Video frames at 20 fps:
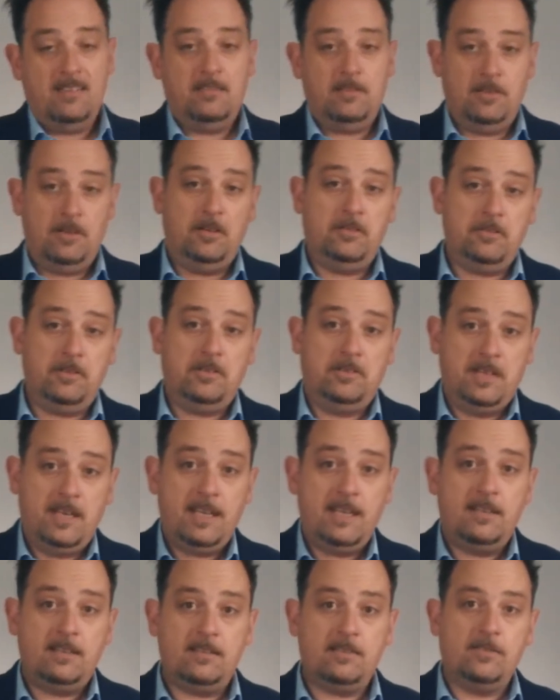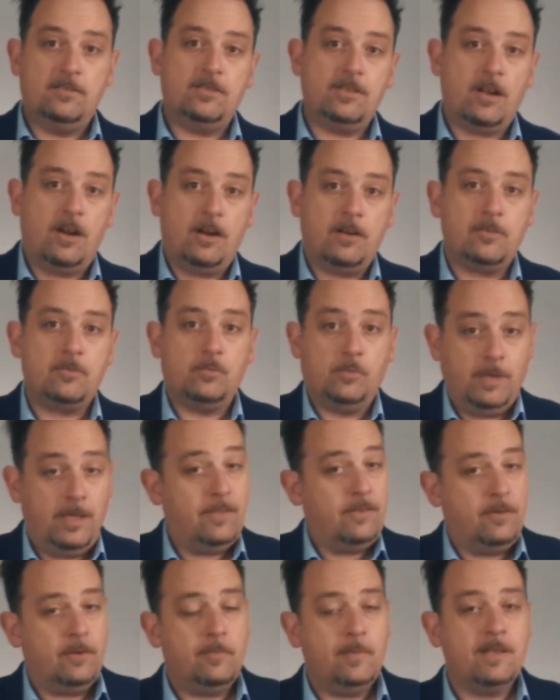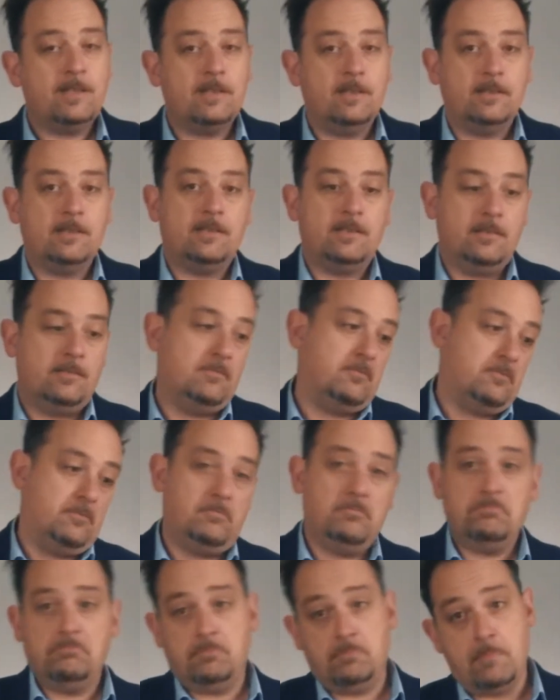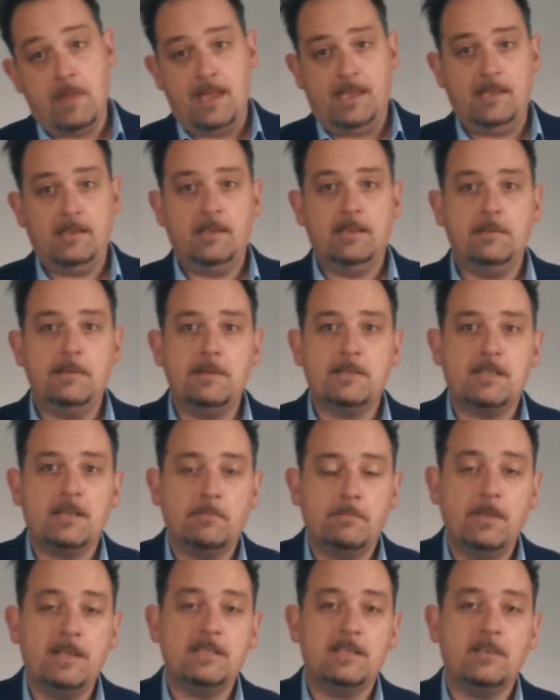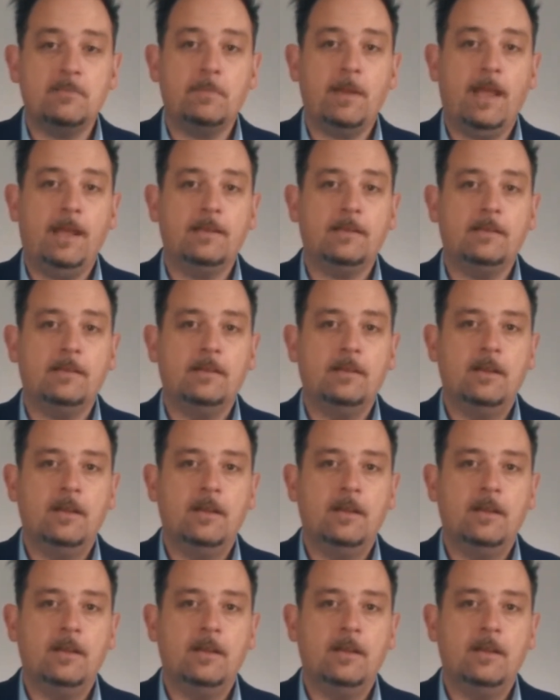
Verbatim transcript: you know you need to start with your business, make a business plan.